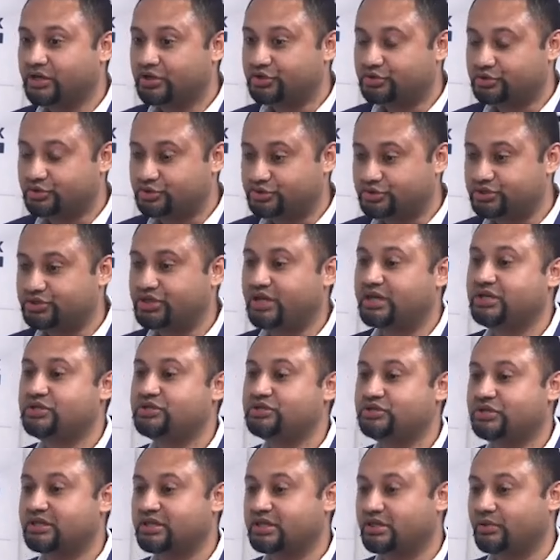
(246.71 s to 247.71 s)
to
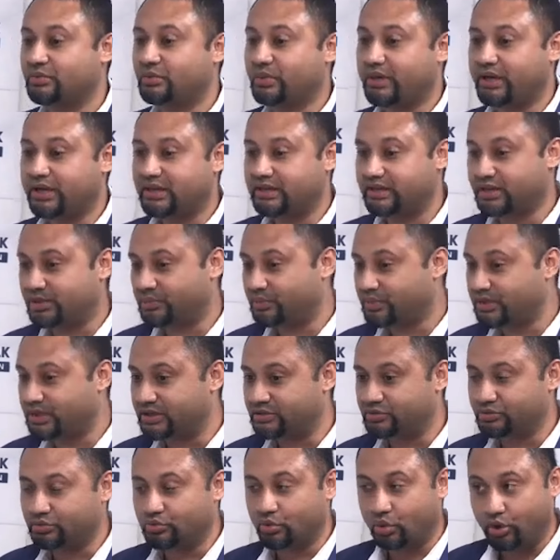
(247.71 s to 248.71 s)
changing the way that we
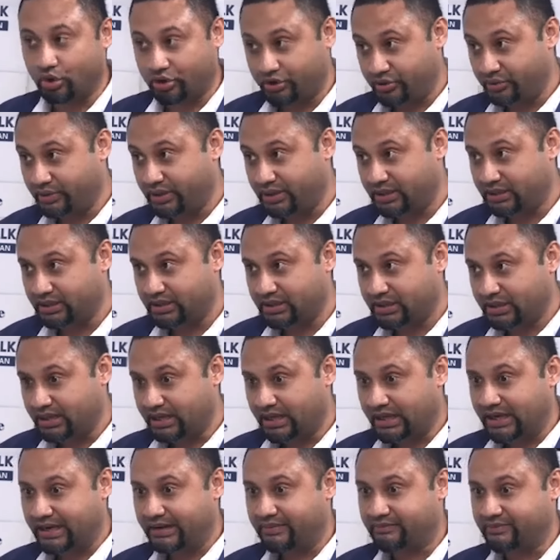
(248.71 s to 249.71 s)
do ordering,
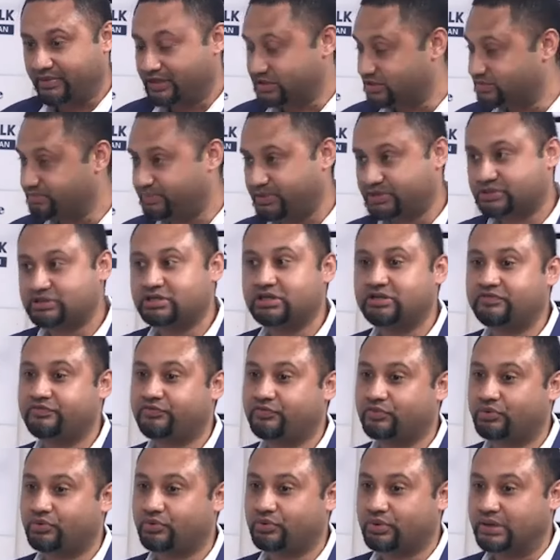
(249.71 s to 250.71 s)
especially
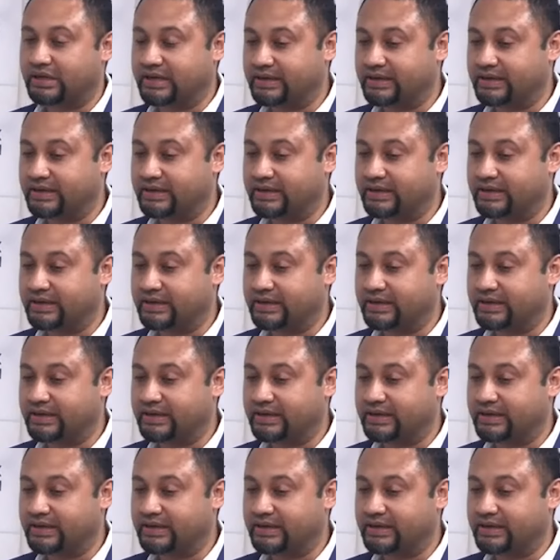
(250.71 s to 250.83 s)
for